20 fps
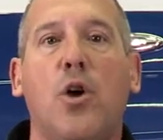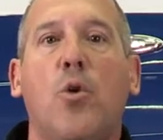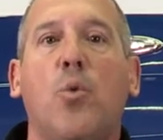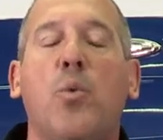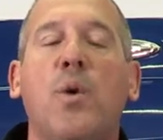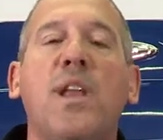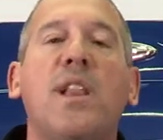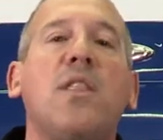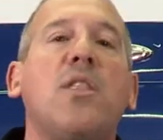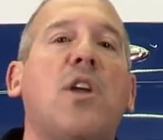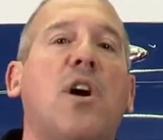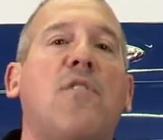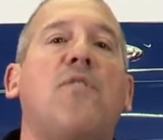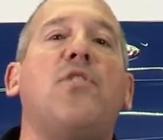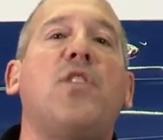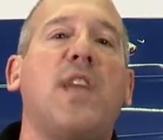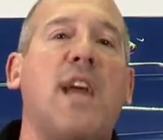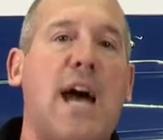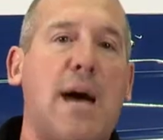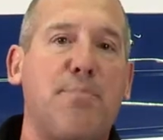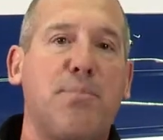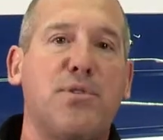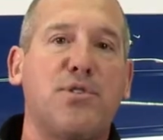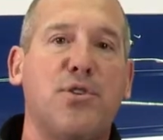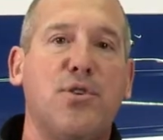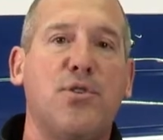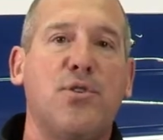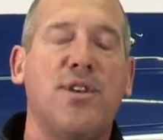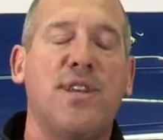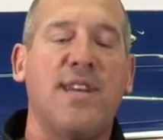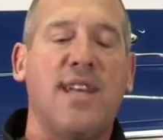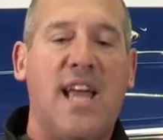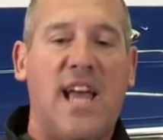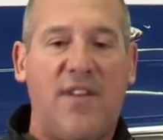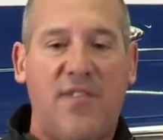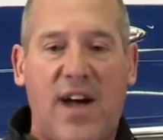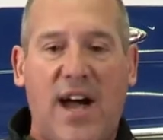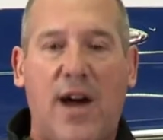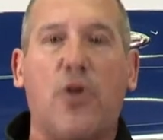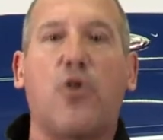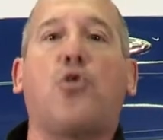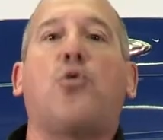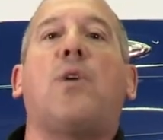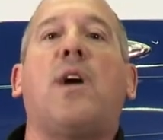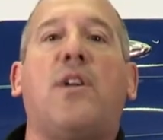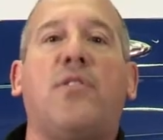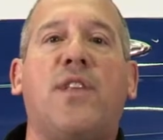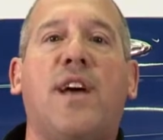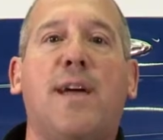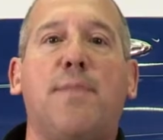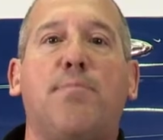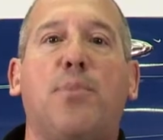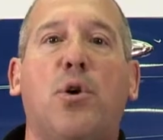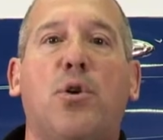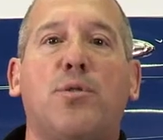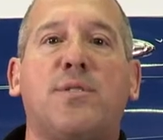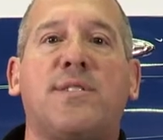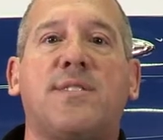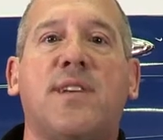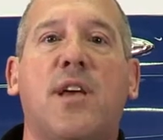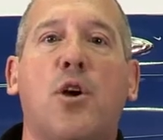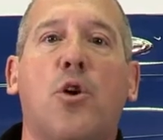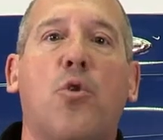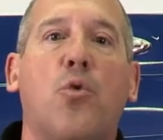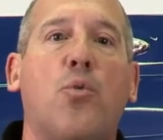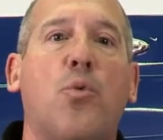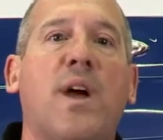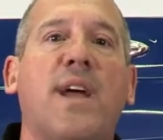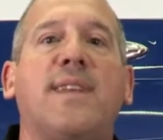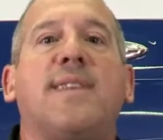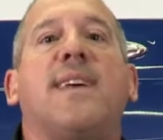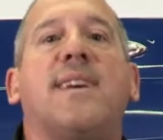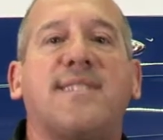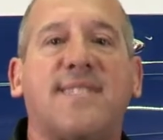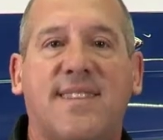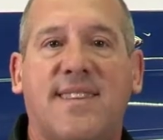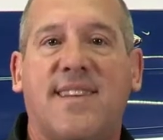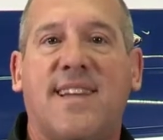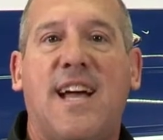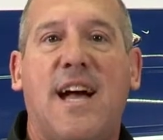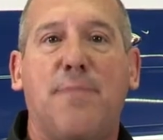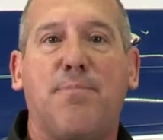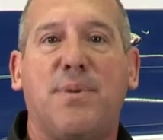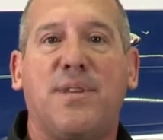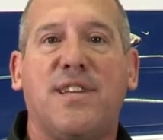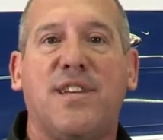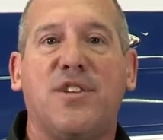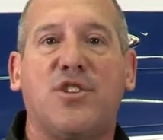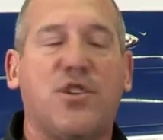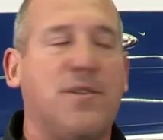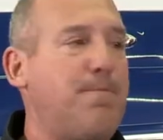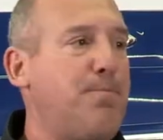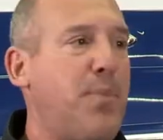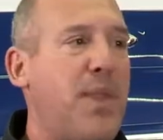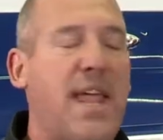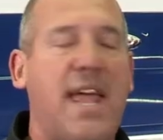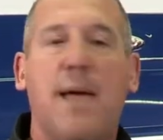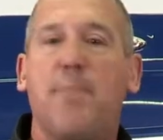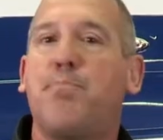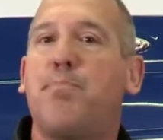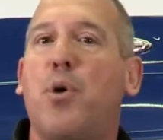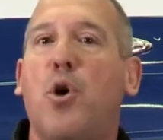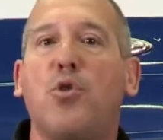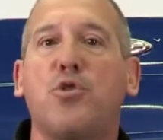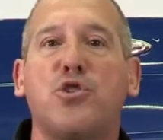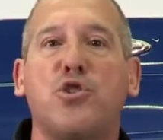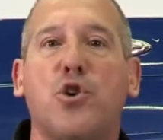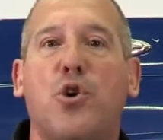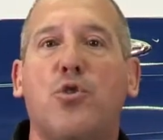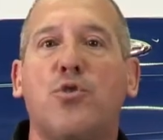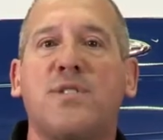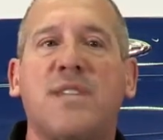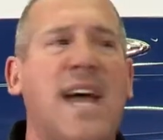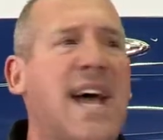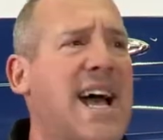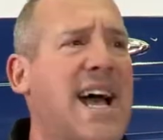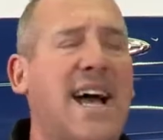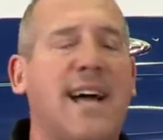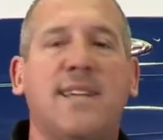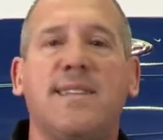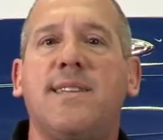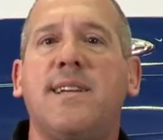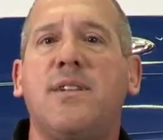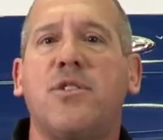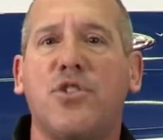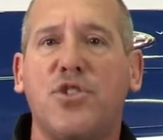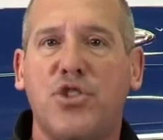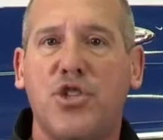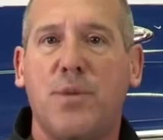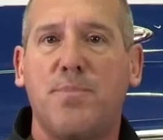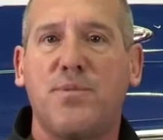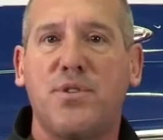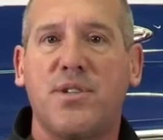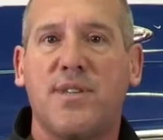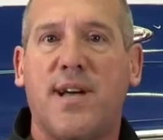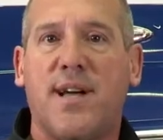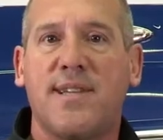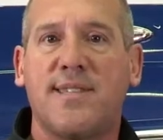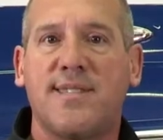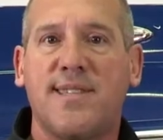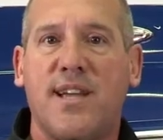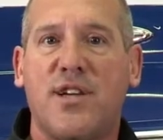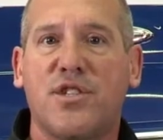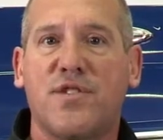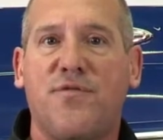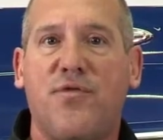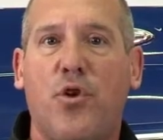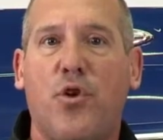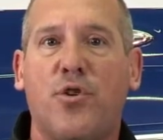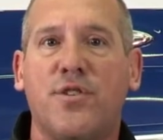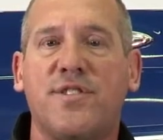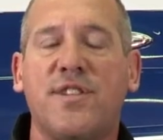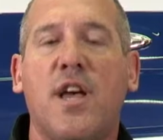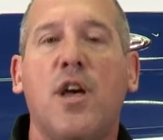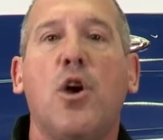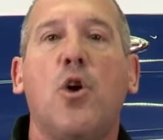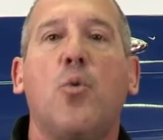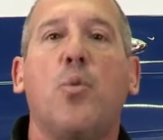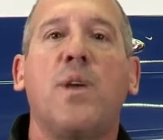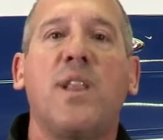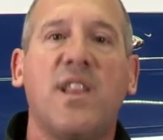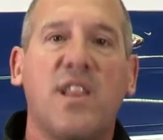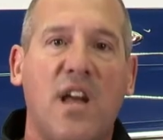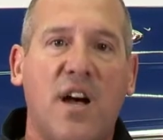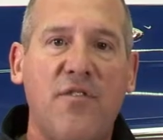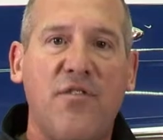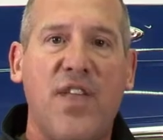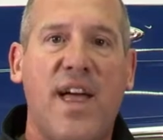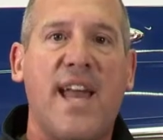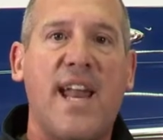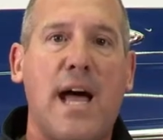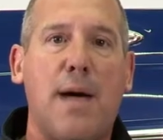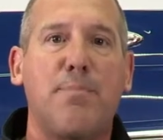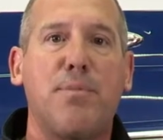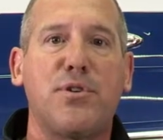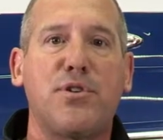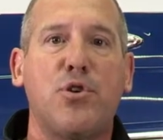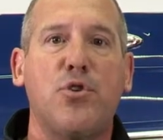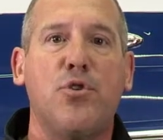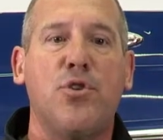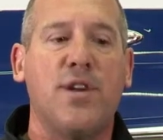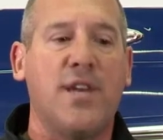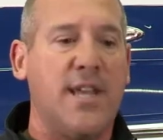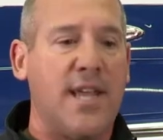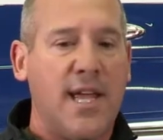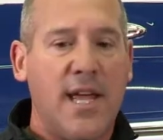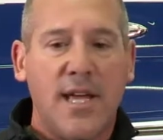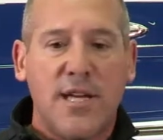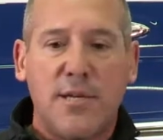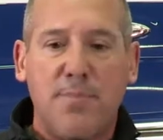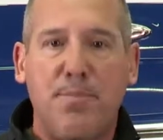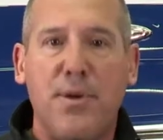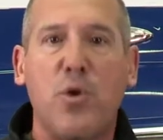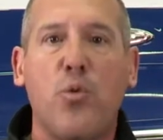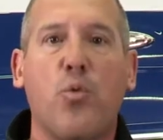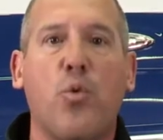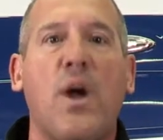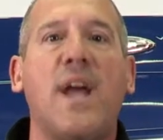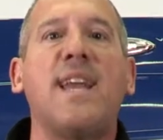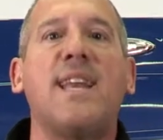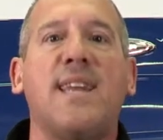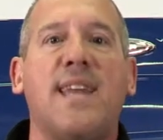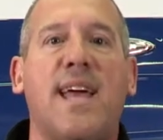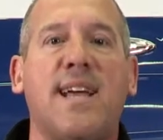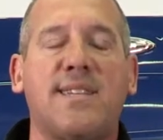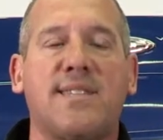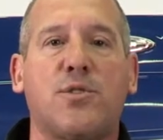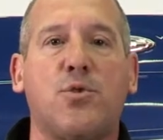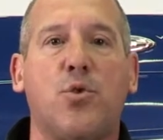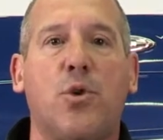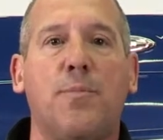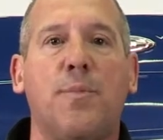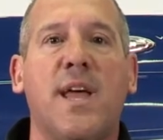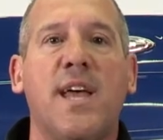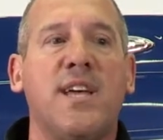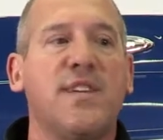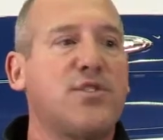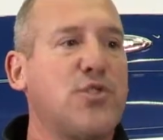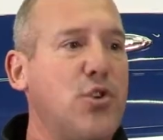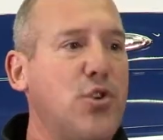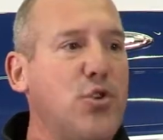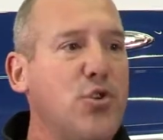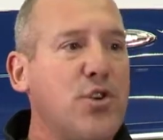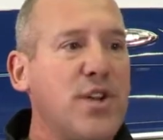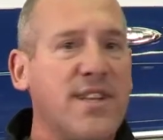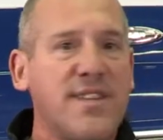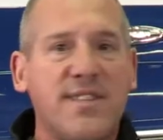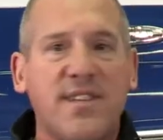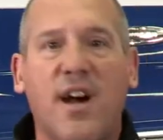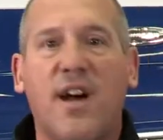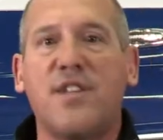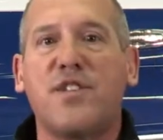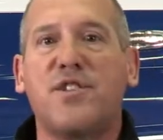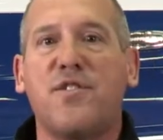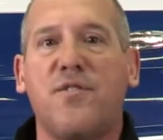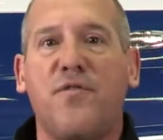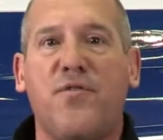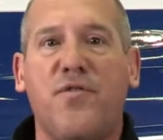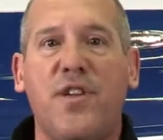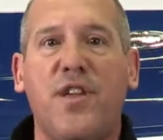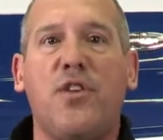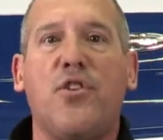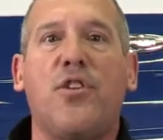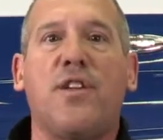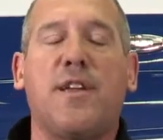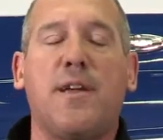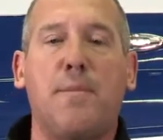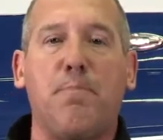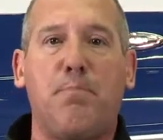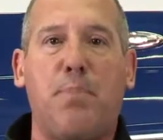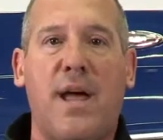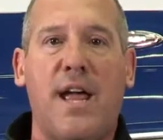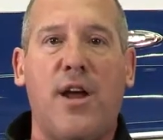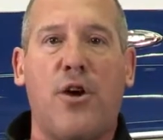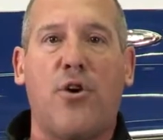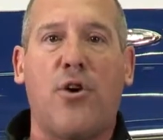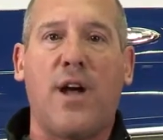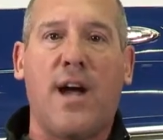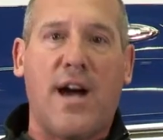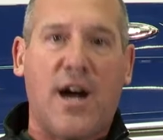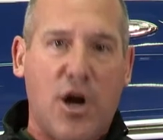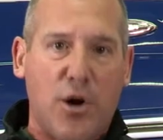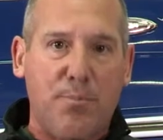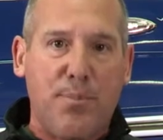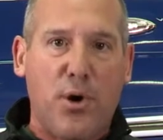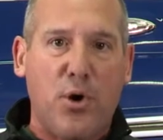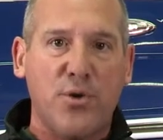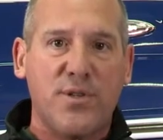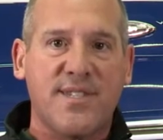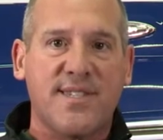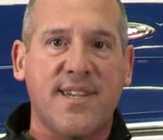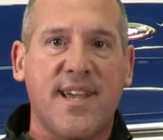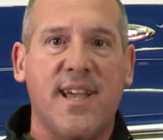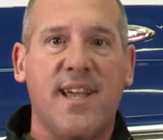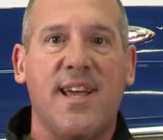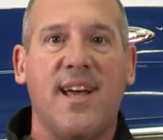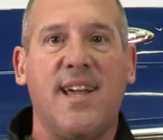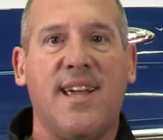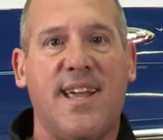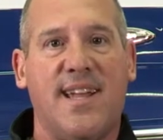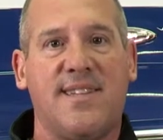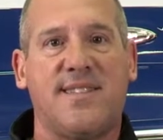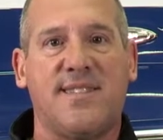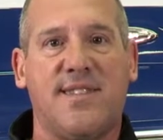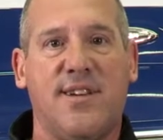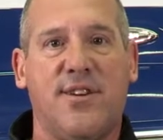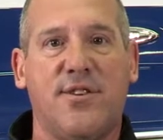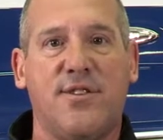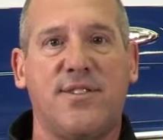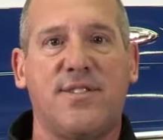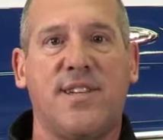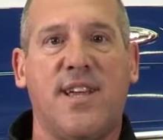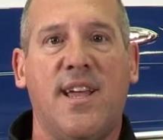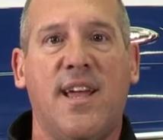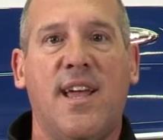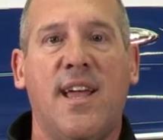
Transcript: We love the opportunity to have our Crownline boats right next to the competition at boat shows, on dealership uh, sales floors. We love that opportunity to be right next to them so you can touch, feel, and compare our boats against theirs.